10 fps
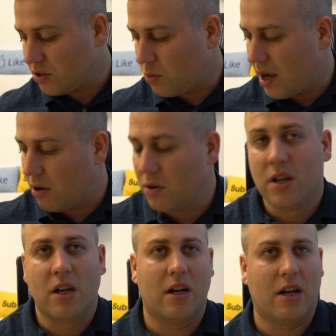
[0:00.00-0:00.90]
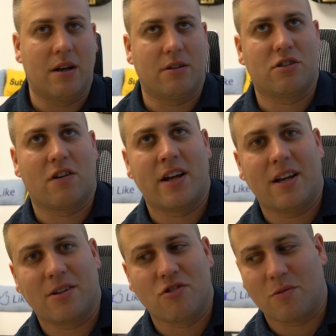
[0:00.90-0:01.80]
as well. Sorry, I'm
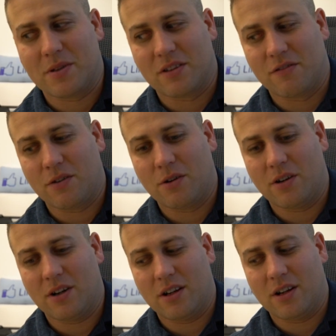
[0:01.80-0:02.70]
going to drop this on the floor.